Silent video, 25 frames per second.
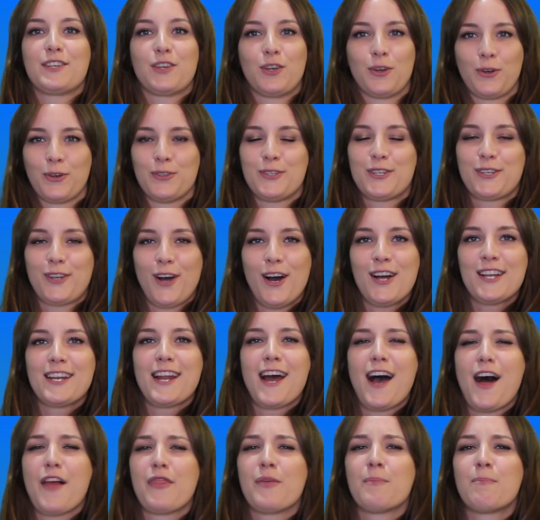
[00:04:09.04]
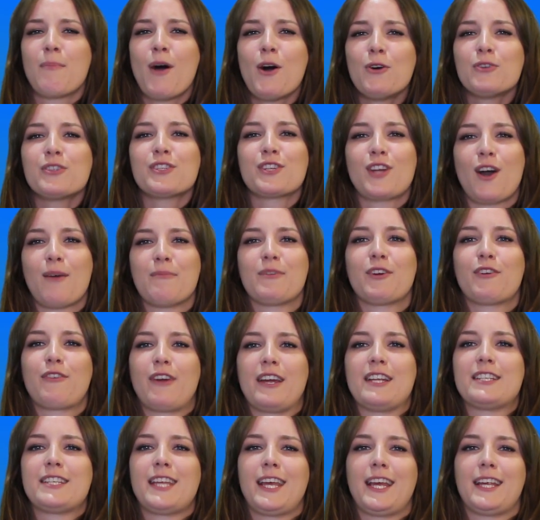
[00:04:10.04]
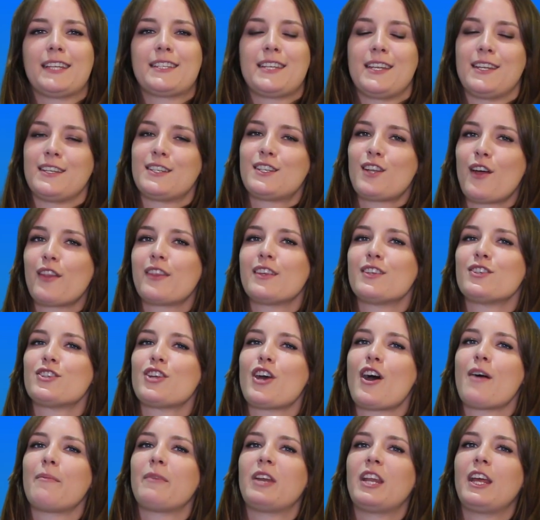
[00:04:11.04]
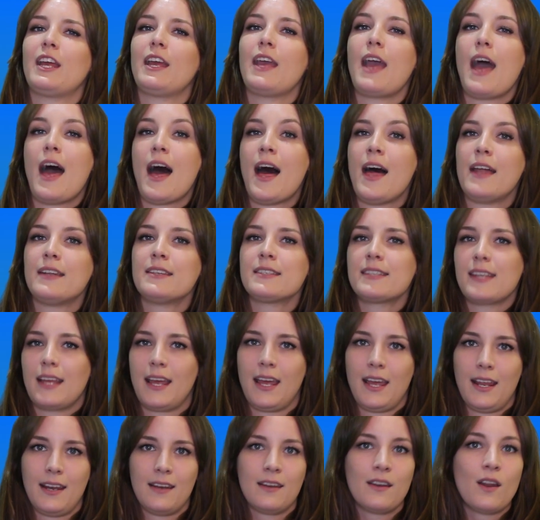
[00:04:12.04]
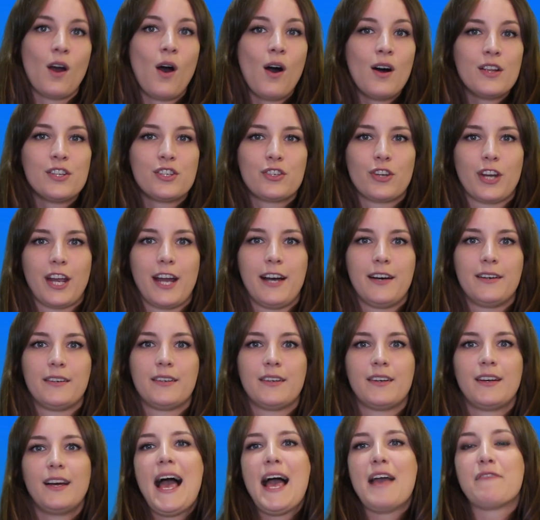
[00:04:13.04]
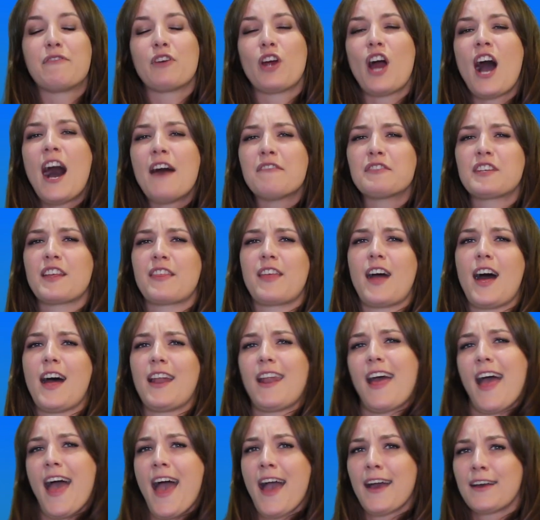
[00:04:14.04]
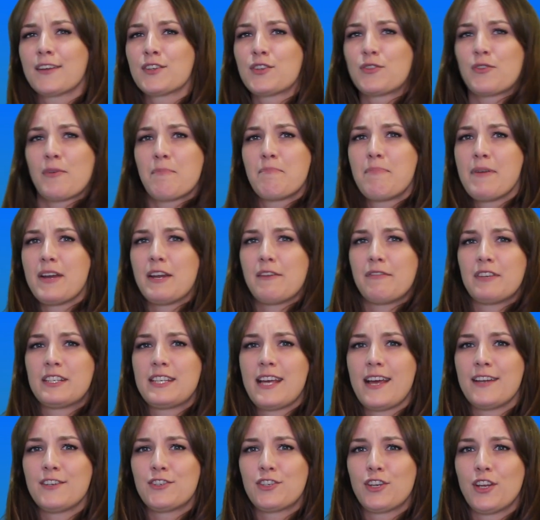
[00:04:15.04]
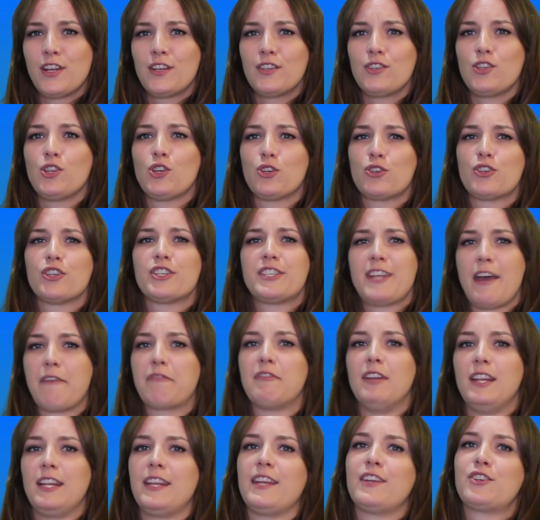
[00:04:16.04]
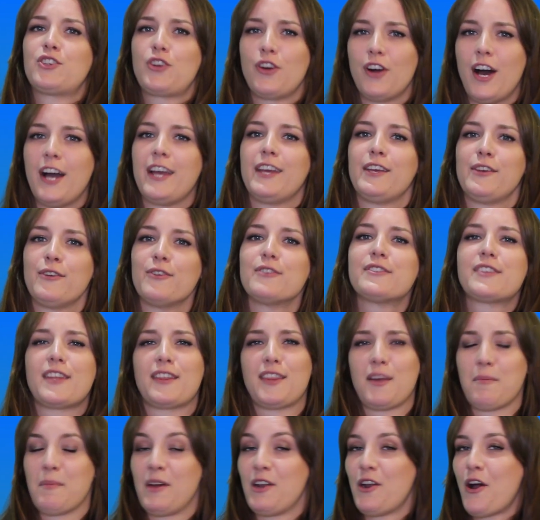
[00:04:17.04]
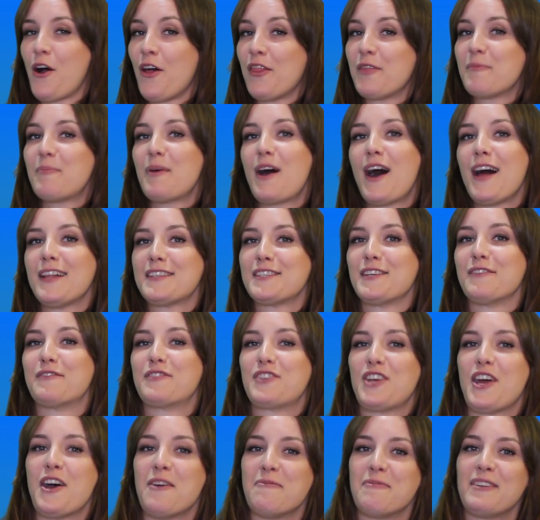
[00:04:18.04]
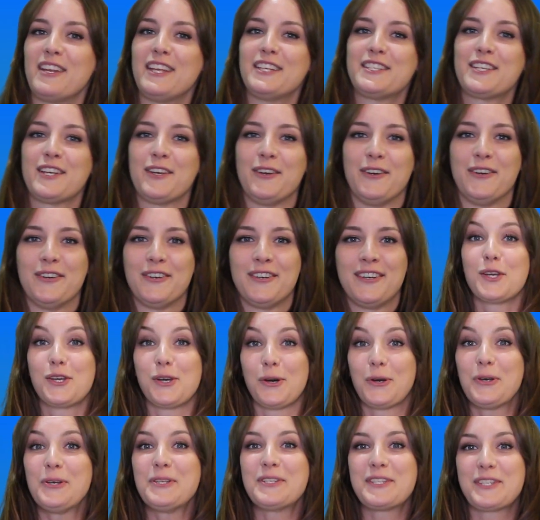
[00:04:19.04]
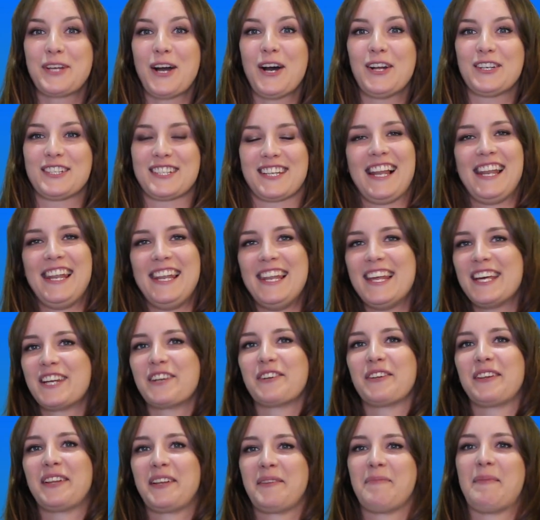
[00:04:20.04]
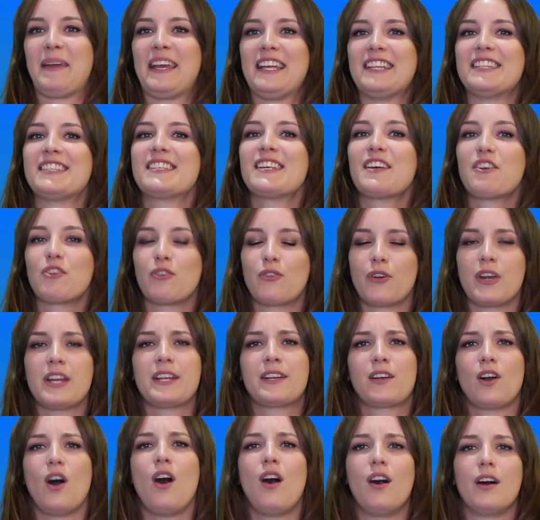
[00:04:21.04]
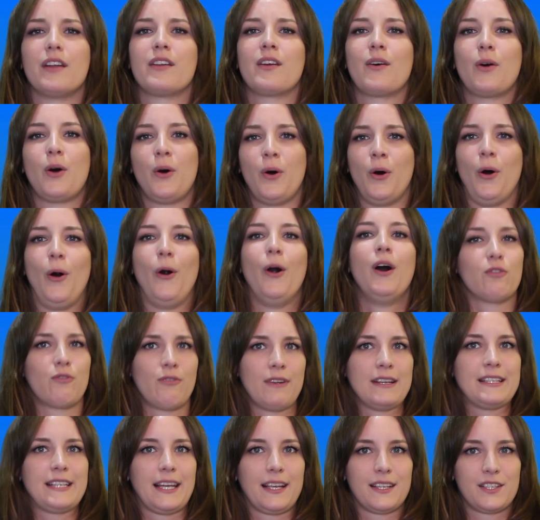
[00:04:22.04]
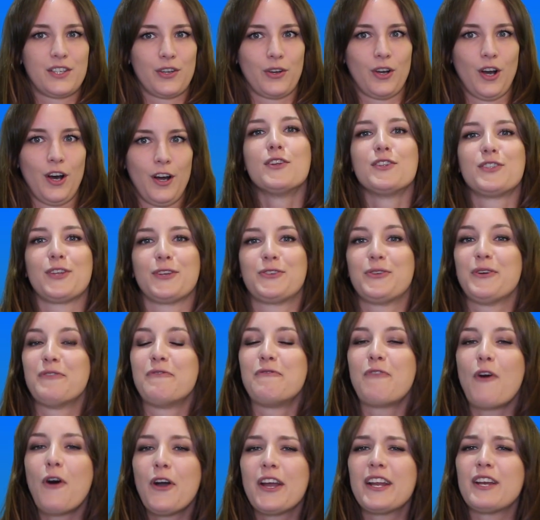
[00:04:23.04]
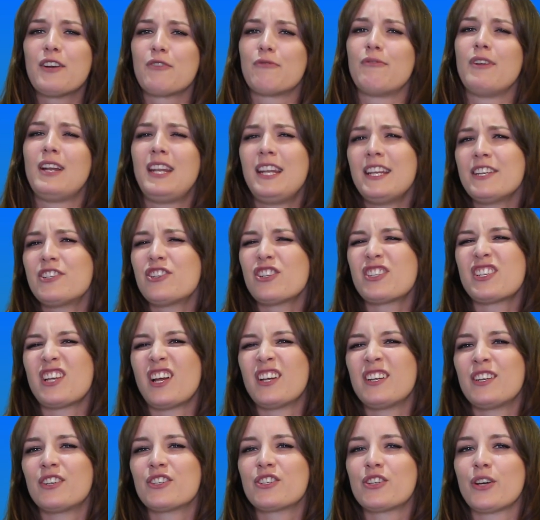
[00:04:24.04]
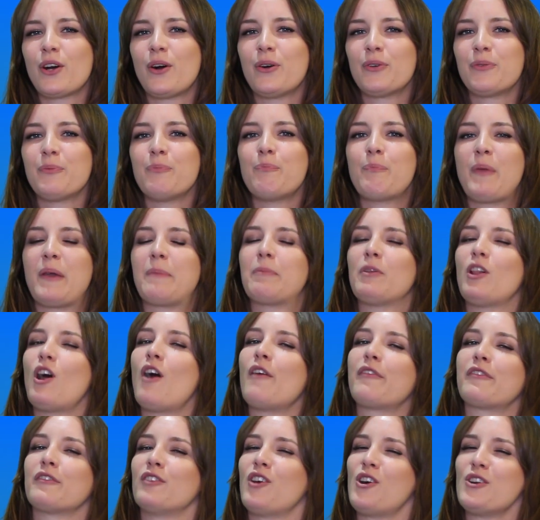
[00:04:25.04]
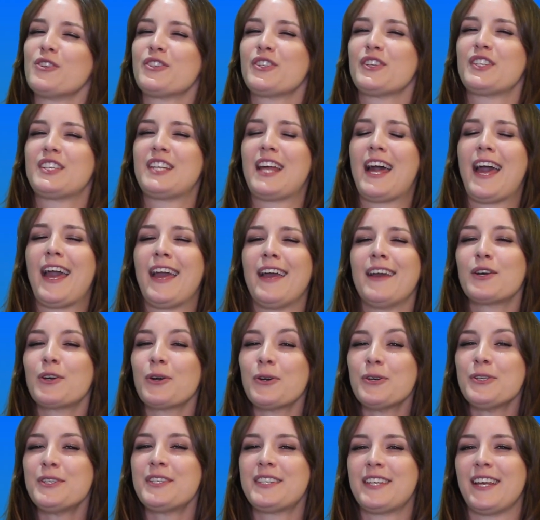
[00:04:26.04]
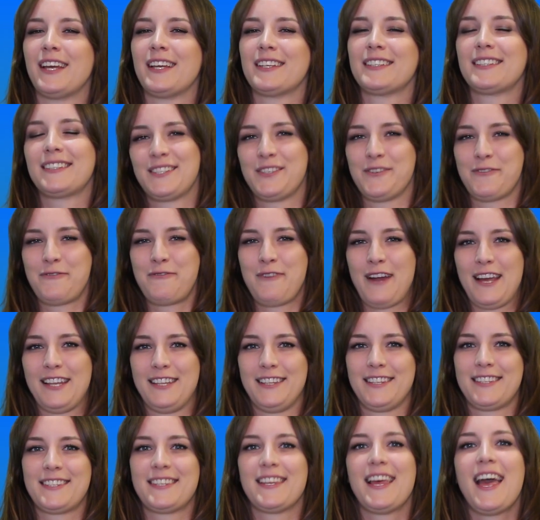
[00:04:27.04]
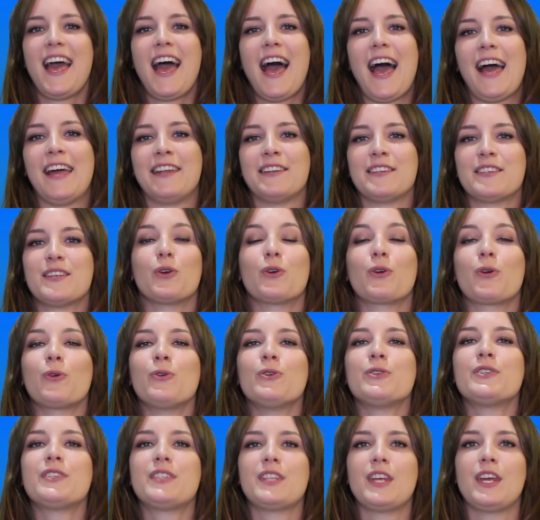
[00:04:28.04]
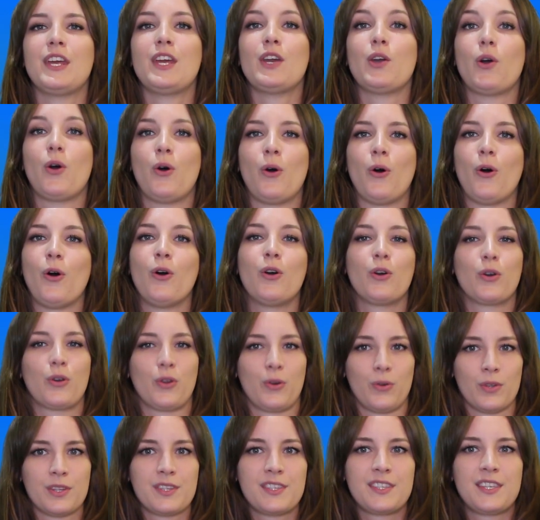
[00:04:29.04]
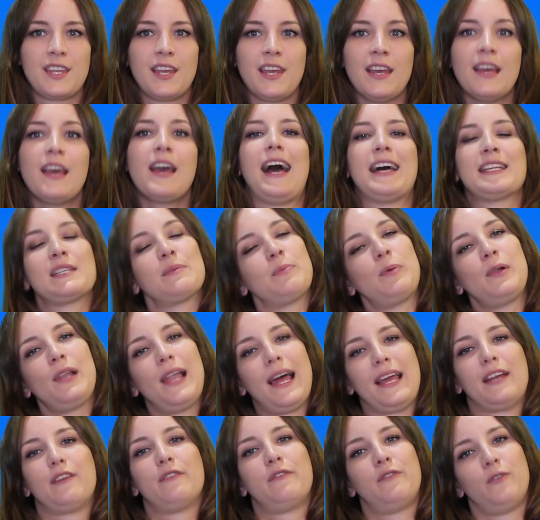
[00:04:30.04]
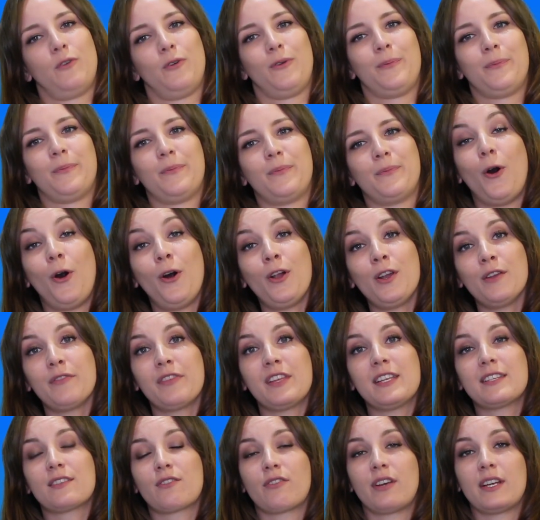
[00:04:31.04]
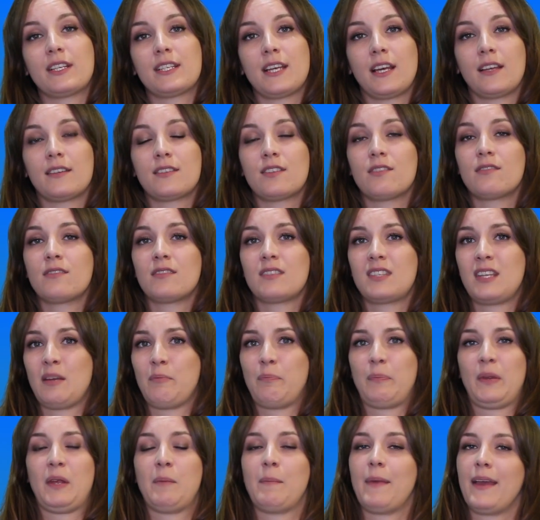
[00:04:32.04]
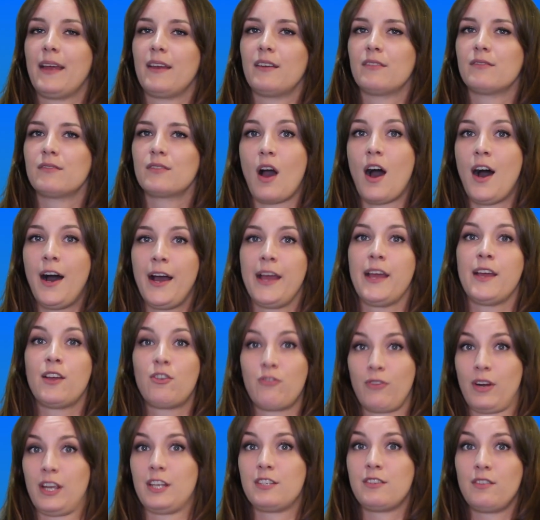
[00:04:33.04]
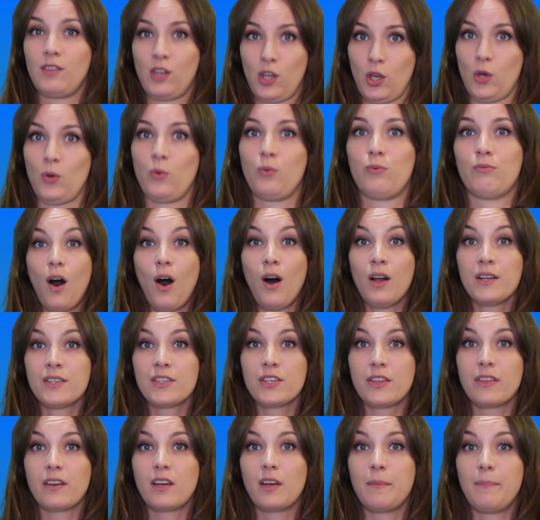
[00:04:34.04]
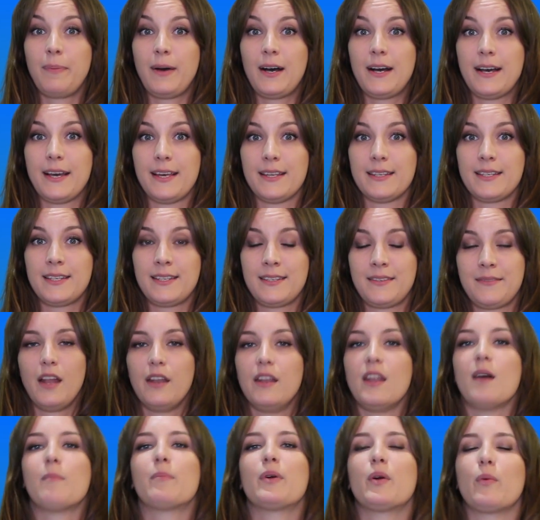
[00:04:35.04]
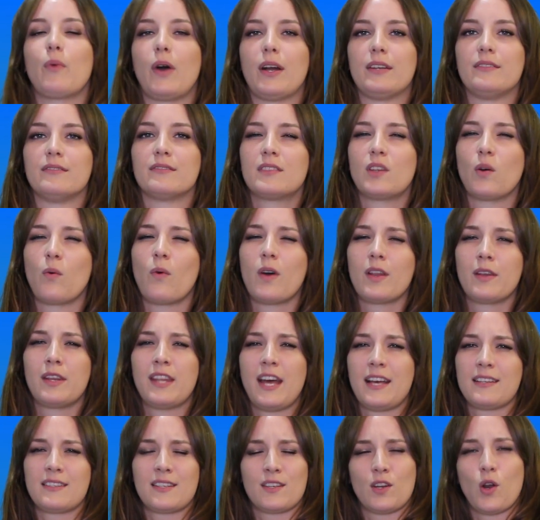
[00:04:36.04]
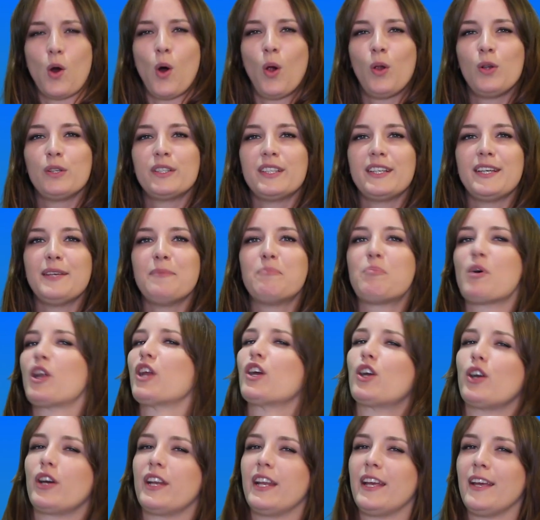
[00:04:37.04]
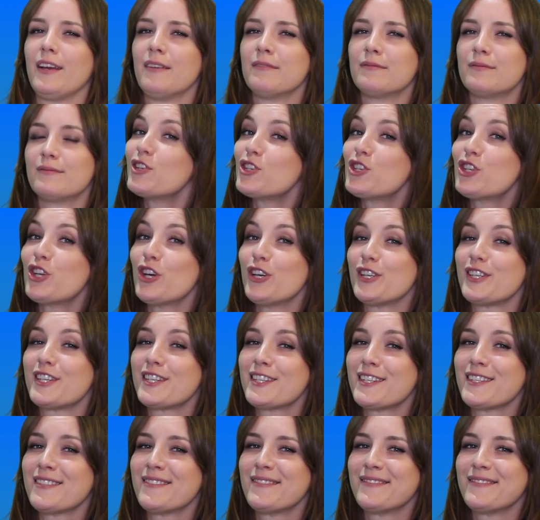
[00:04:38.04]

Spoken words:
Grüß Gott are the most common greetings in southern Germany and in Austria. If you're after that extra bit of attention, you should definitely try using them in other parts of Germany too. Grüß Gott literally means greet God or greetings to God. So to avoid a religious undertone, people often also say grüß dich to friends and grüß Sie or grüezi as a polite form. All of these greetings simply mean I greet you. On to the goodbyes. Number 1, the one that's an oldie but a goodie. Tschüss.